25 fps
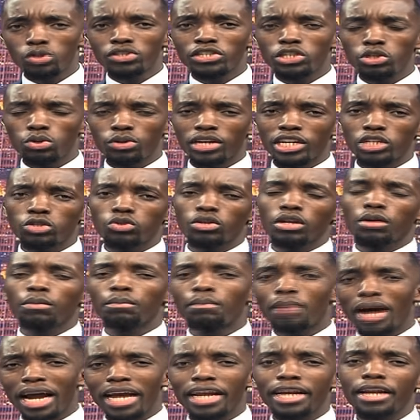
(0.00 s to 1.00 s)
See you next week.
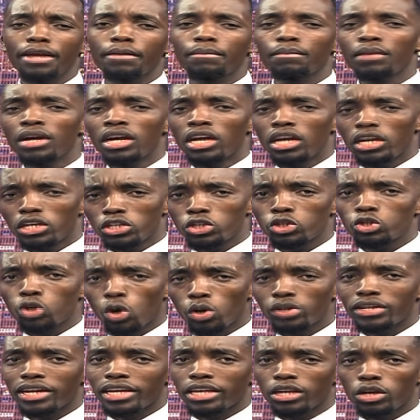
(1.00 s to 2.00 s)
My name is
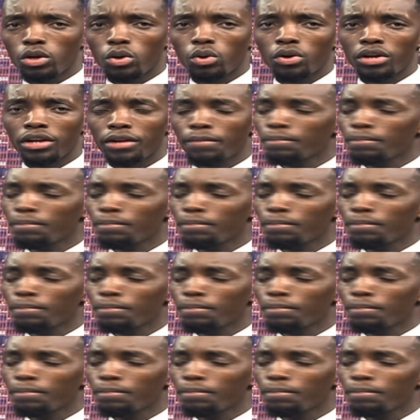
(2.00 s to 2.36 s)
Dr. Kingori.